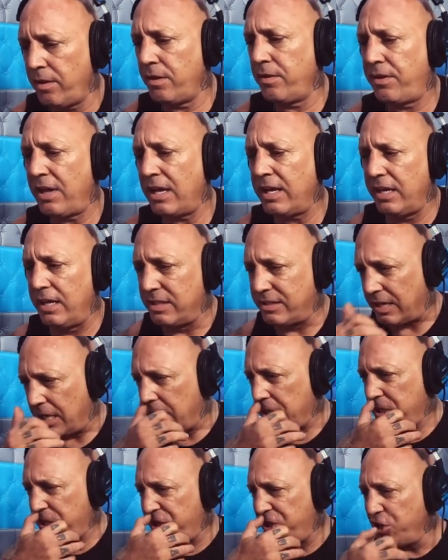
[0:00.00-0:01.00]
That is
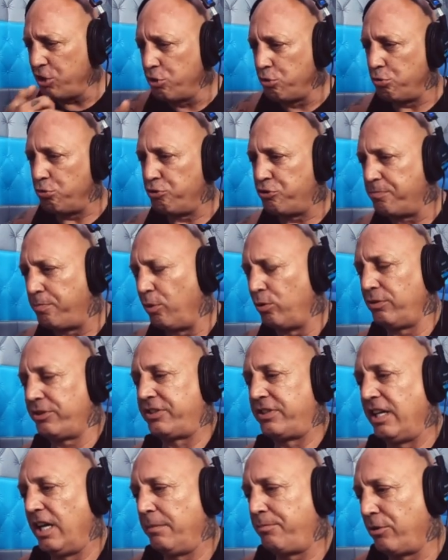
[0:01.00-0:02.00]
a huge bolt
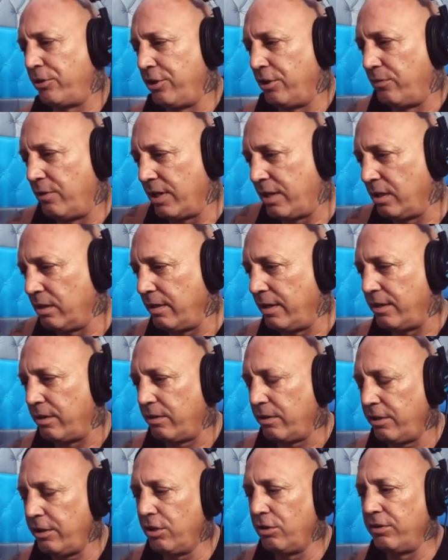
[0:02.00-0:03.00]
snap on your
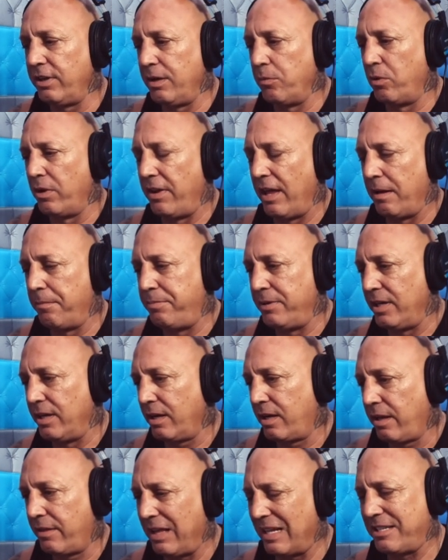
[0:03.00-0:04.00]
regulator. You don't need one that
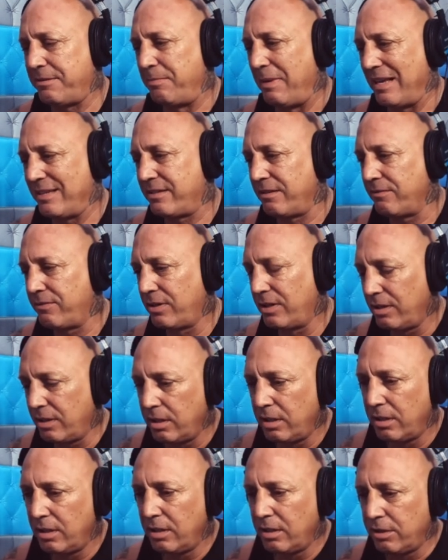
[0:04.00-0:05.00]
big. That's massive.
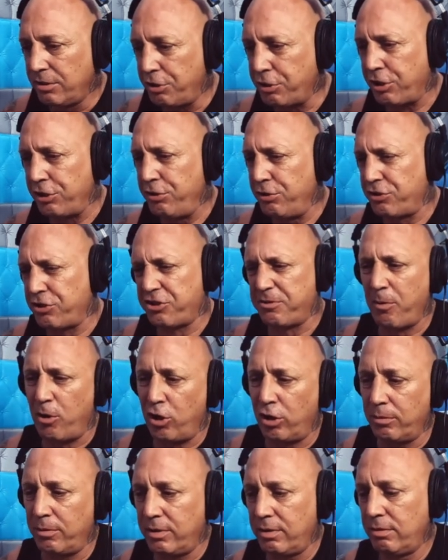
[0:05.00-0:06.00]
You can use a
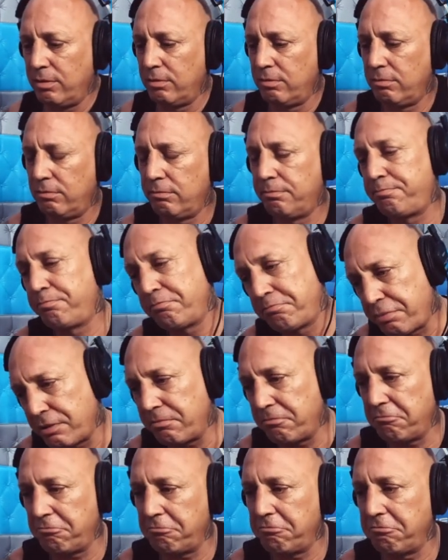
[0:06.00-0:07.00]
smaller one.
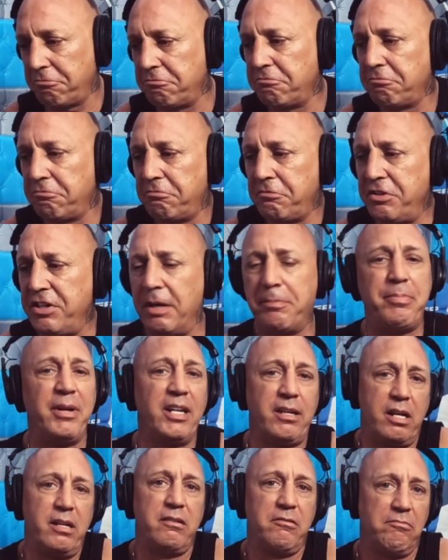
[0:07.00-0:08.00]
But
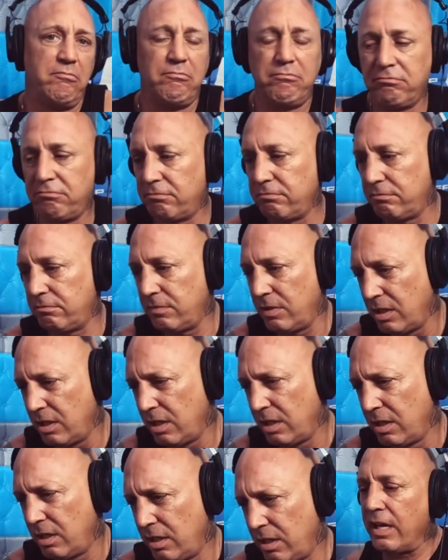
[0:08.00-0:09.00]
nitpicking.
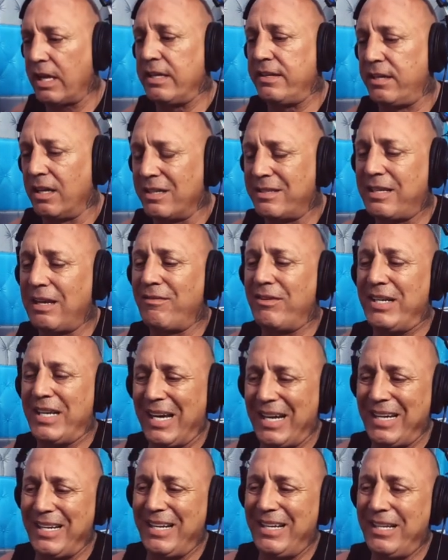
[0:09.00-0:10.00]
He does have a
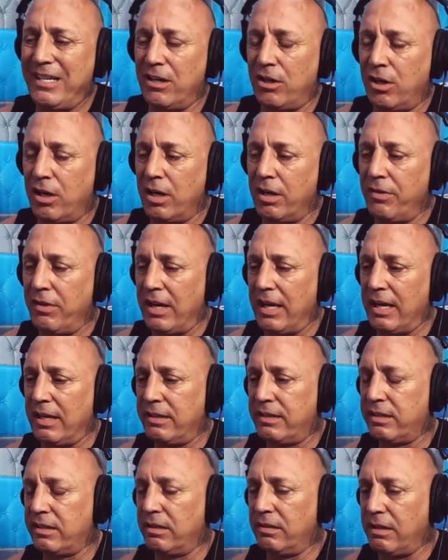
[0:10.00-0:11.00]
90 on
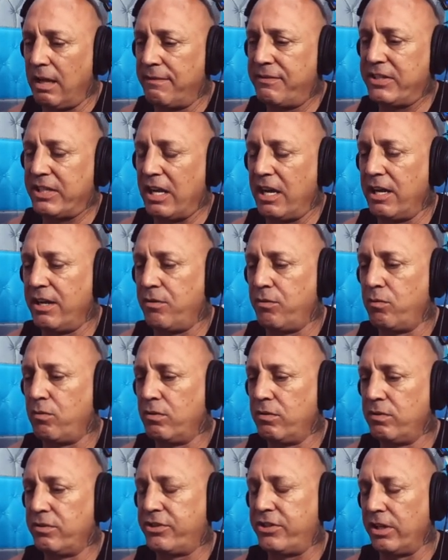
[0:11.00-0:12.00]
that left side
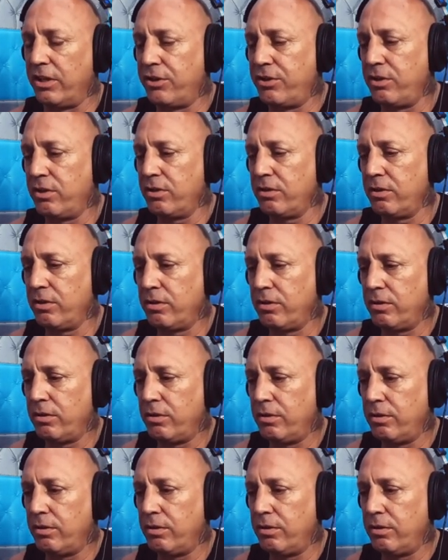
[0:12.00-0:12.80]
cylinder,